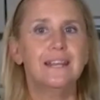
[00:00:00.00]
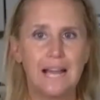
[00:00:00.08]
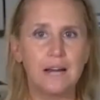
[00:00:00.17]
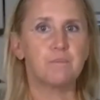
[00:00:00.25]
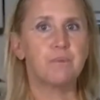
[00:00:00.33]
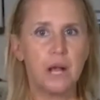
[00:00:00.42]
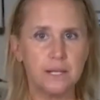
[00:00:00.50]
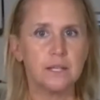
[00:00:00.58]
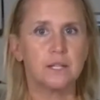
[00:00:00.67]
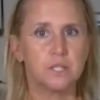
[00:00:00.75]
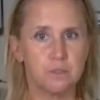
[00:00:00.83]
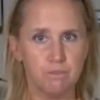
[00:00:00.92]
not a
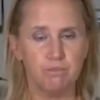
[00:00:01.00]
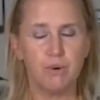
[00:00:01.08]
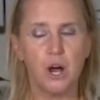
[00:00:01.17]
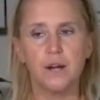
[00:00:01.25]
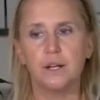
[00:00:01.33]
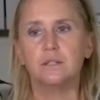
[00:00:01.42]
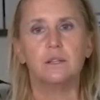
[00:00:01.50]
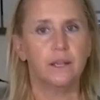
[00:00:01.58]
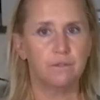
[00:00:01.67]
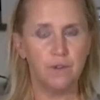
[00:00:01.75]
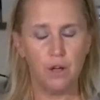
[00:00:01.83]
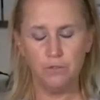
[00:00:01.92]
processed product
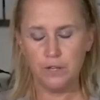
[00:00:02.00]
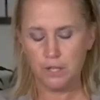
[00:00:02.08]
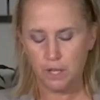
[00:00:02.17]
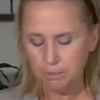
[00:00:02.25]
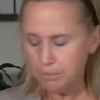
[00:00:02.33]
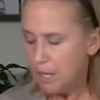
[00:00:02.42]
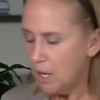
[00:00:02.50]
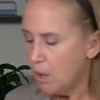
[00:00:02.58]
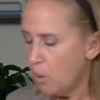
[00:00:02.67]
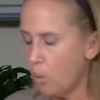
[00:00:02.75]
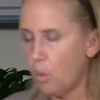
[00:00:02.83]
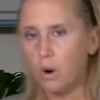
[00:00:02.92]
like Velveeta
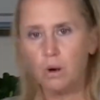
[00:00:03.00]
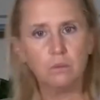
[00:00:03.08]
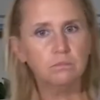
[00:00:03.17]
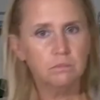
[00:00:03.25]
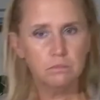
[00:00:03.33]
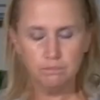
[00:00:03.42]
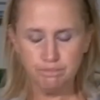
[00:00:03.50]
or